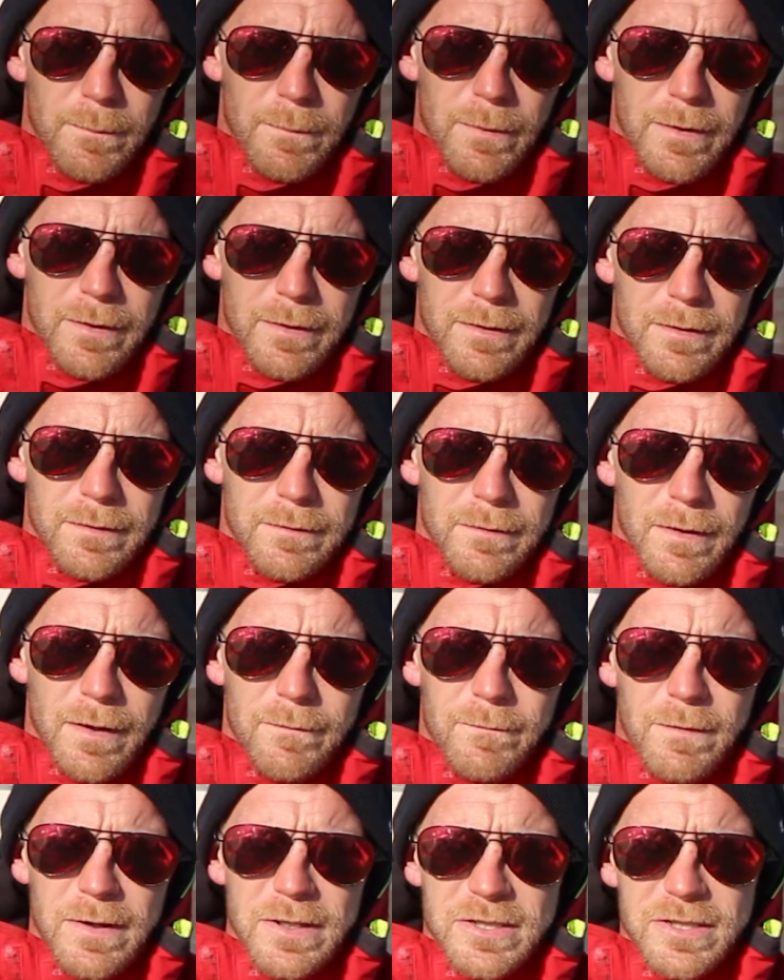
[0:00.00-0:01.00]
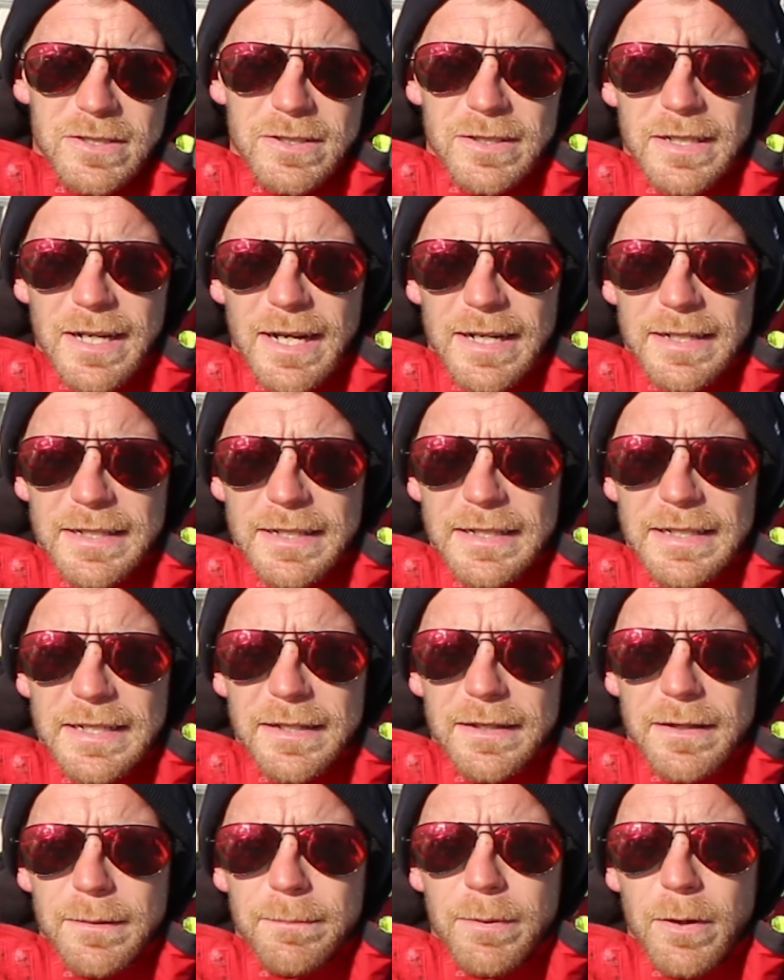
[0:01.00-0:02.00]
but eventually I did
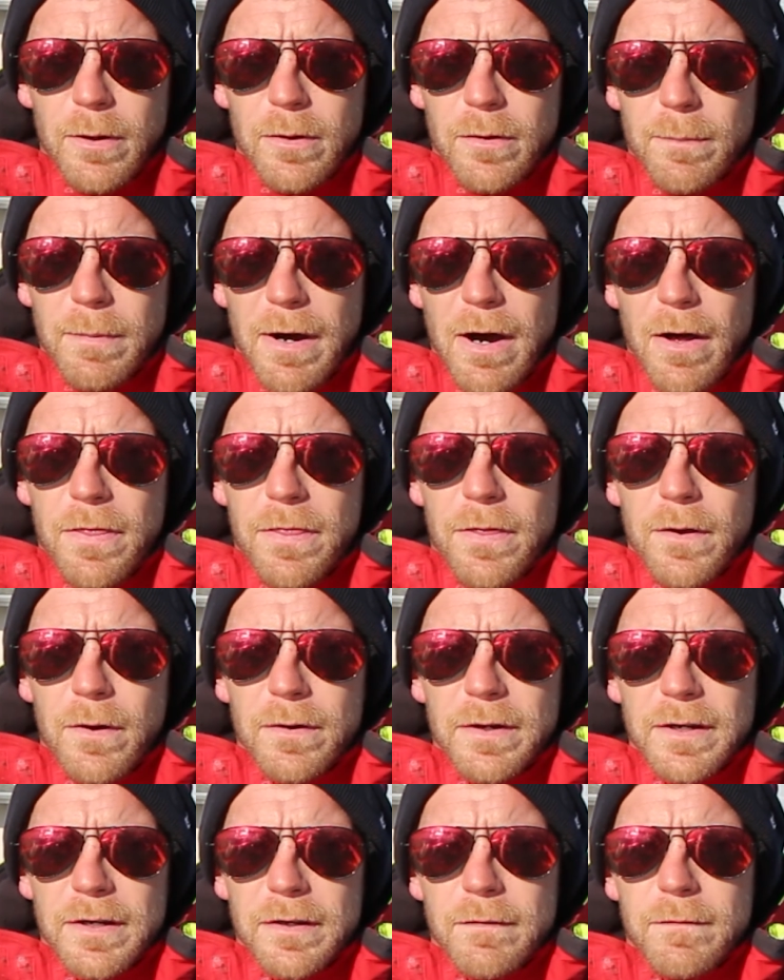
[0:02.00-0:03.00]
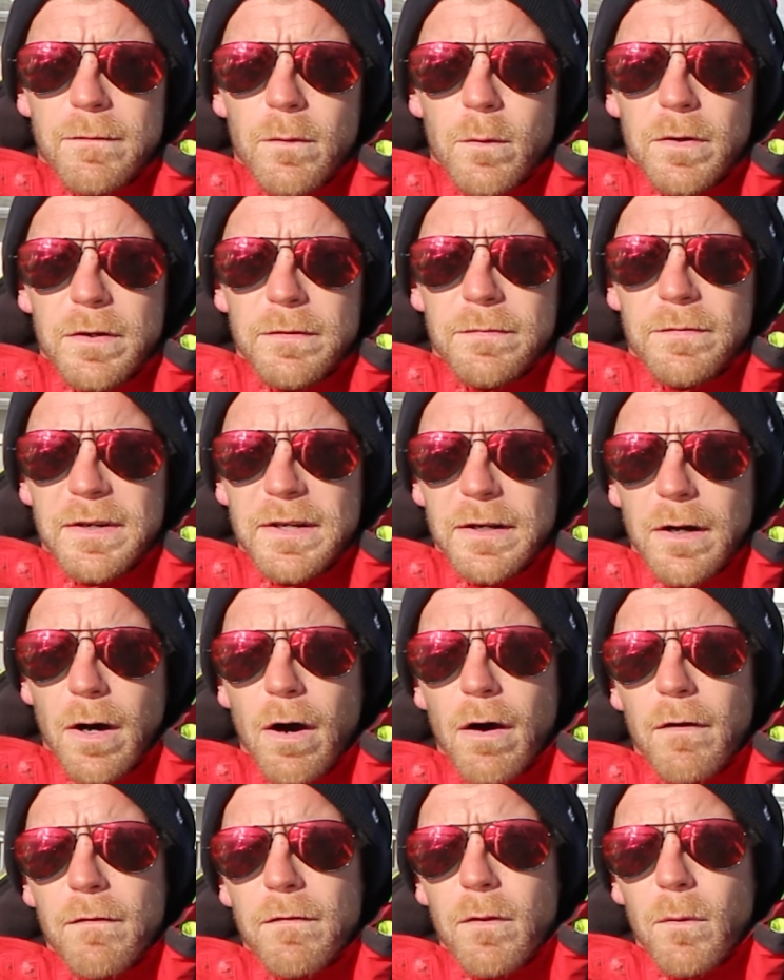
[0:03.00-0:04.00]
get the boat about 30 to 40 feet
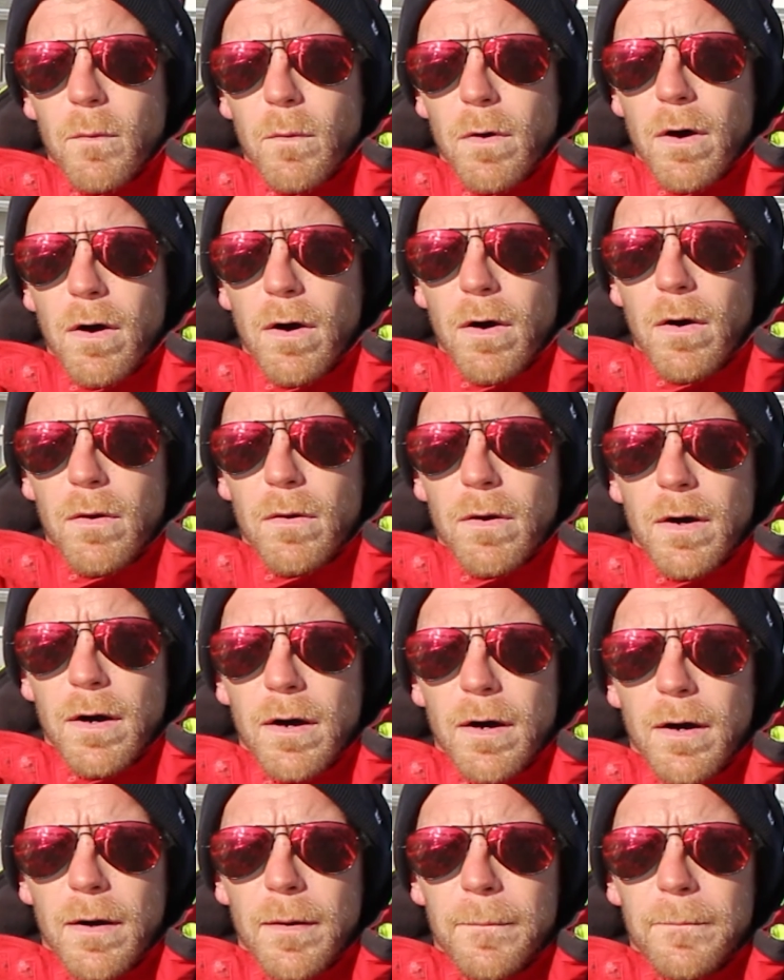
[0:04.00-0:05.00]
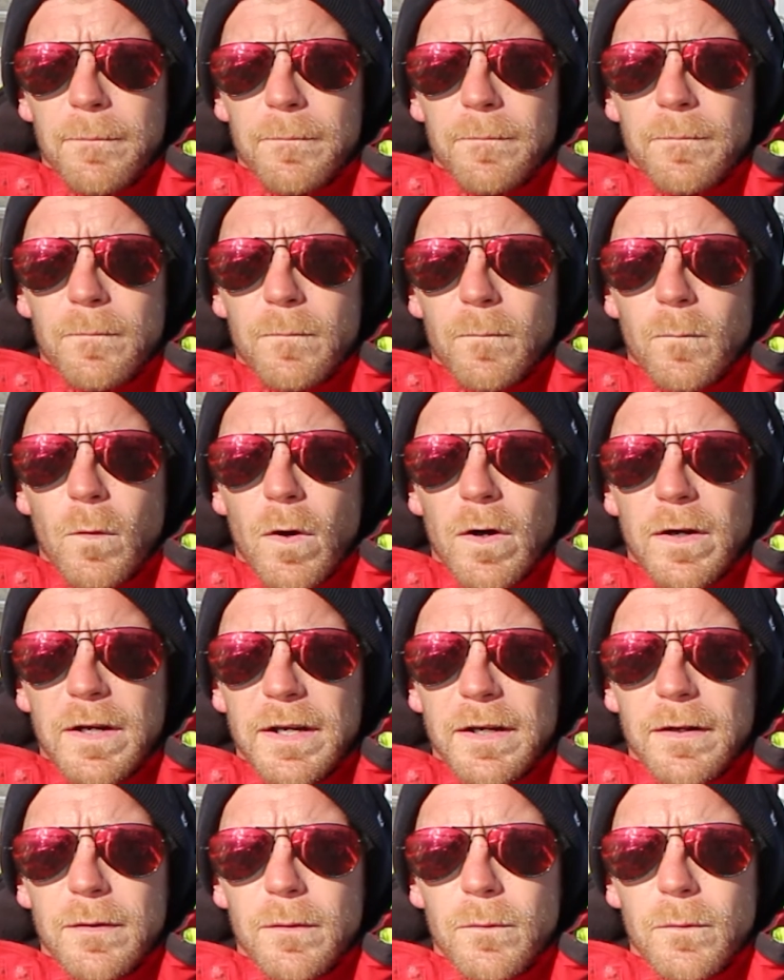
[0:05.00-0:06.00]
off the wall,
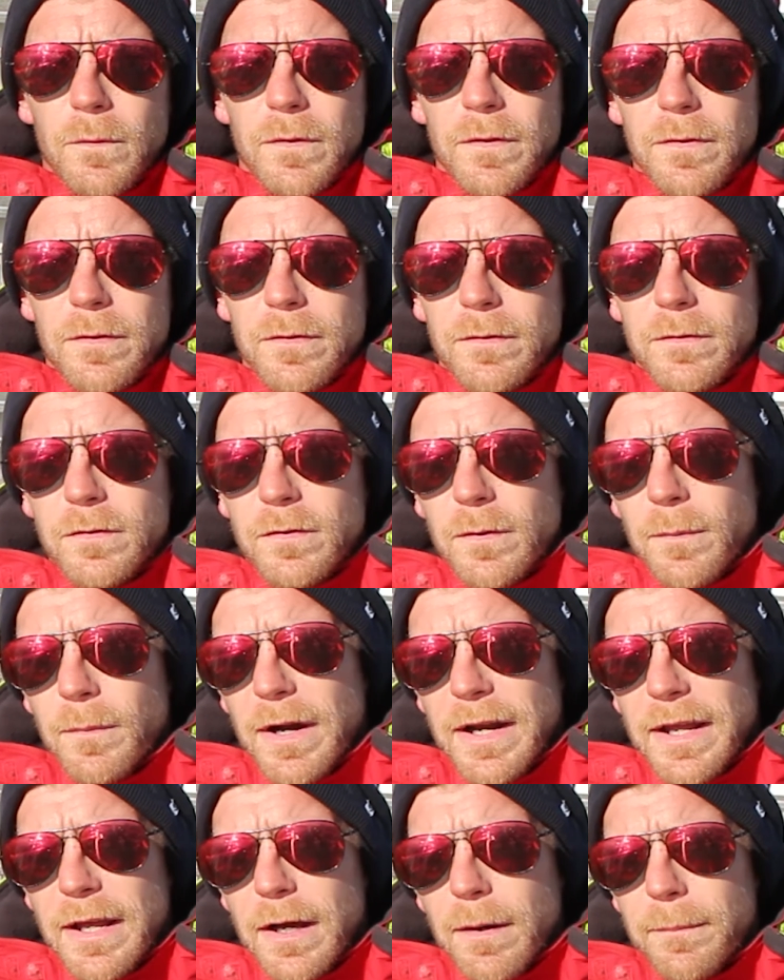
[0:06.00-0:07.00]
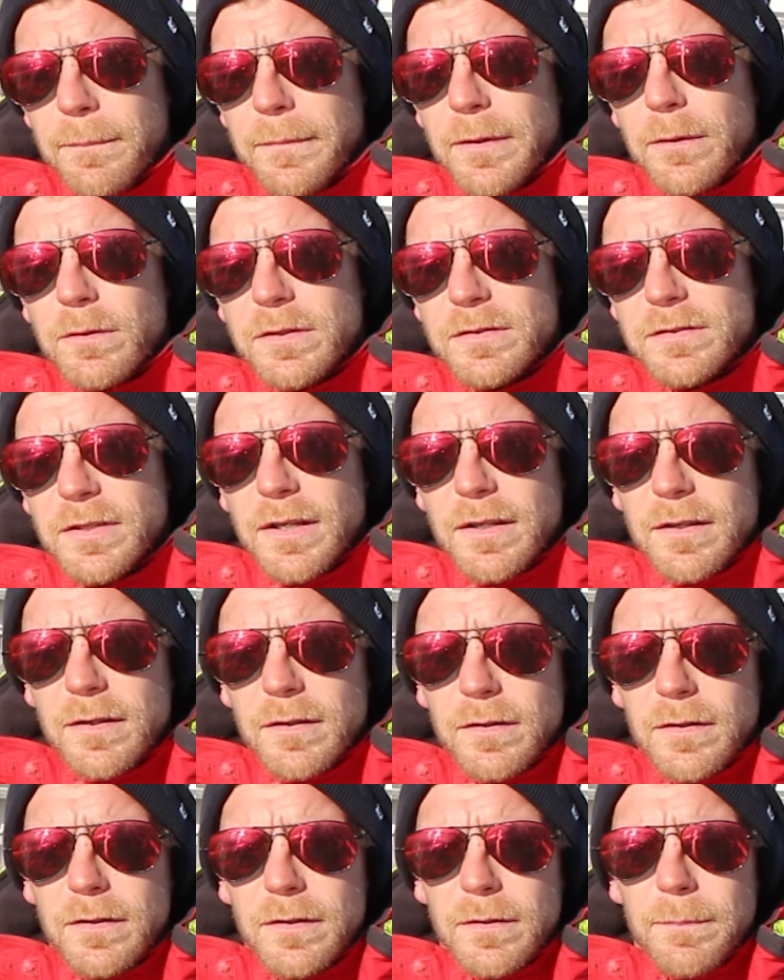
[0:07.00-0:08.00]
working with somebody helping me reset
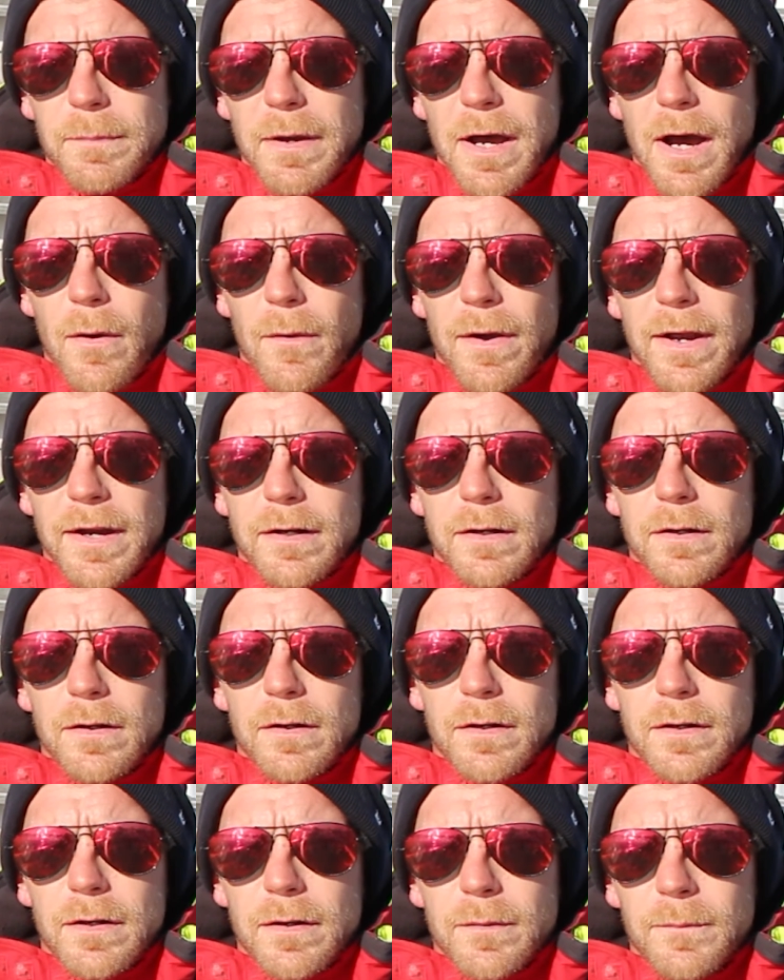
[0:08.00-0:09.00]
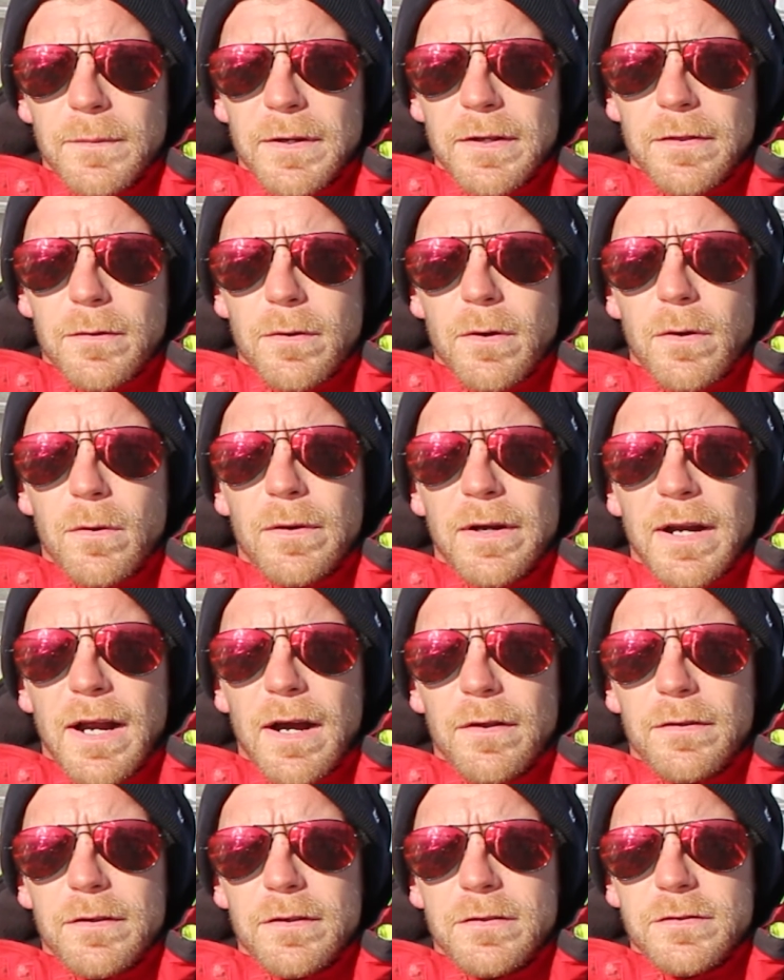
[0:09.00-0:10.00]
the bow anchor and me throwing
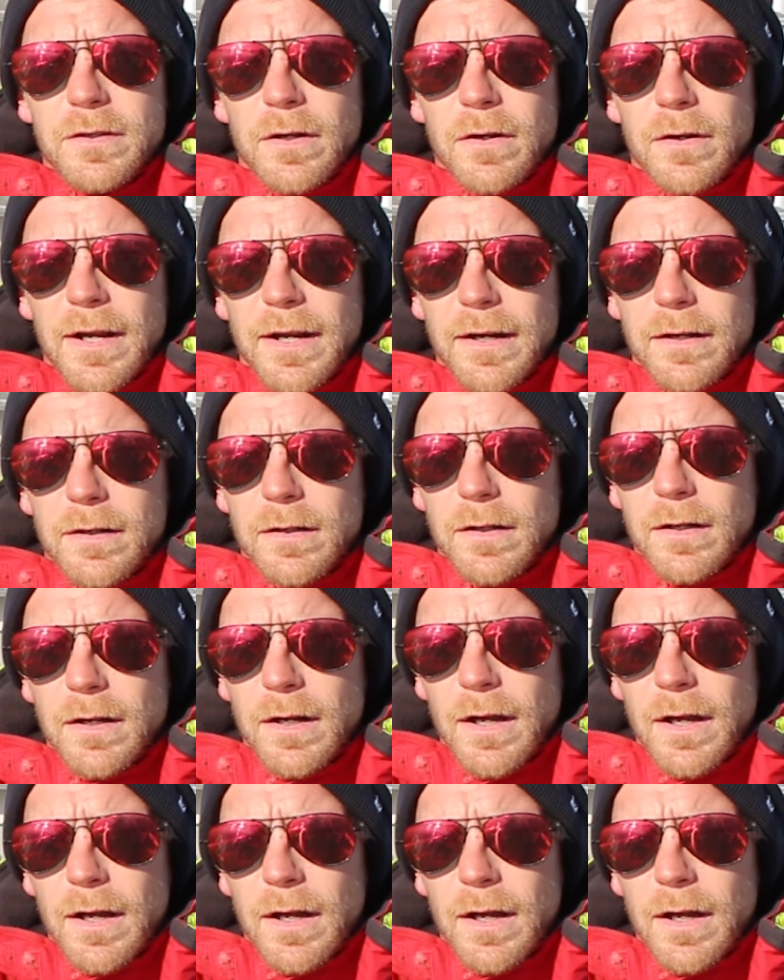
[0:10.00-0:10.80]
out the stern anchor.